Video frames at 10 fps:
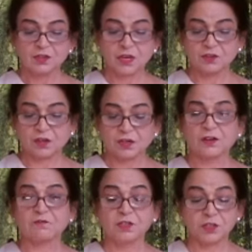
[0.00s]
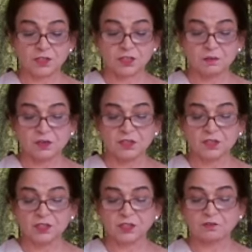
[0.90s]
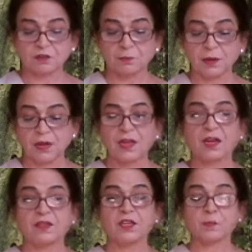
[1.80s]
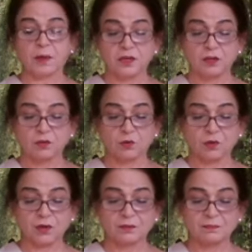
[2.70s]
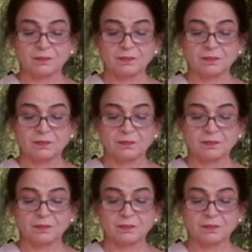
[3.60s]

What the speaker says: Central nervous system consists of the brain and the spinal cord,